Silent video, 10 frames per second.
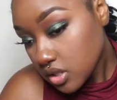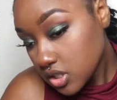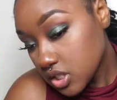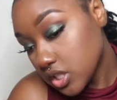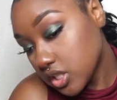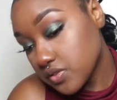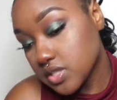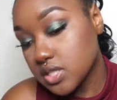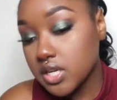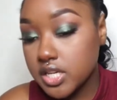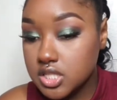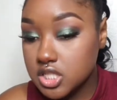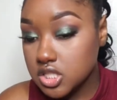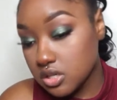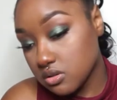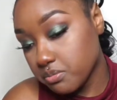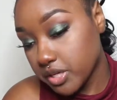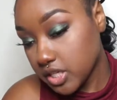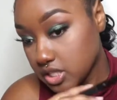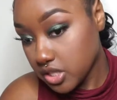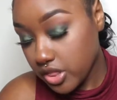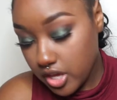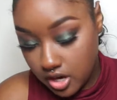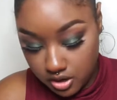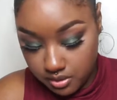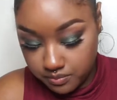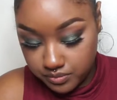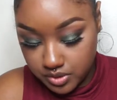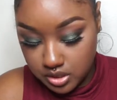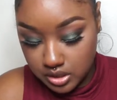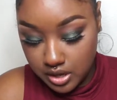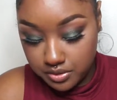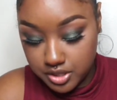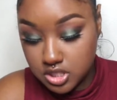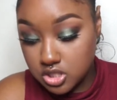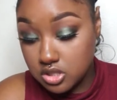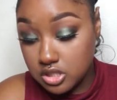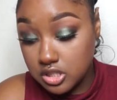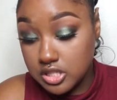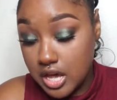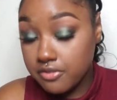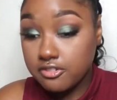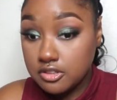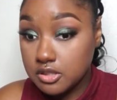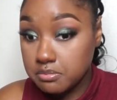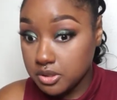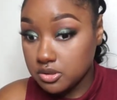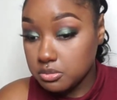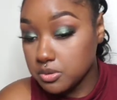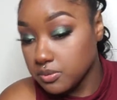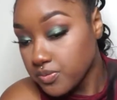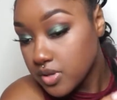See, it gives us a nice subtle, but it's there. Now this is definitely buildable.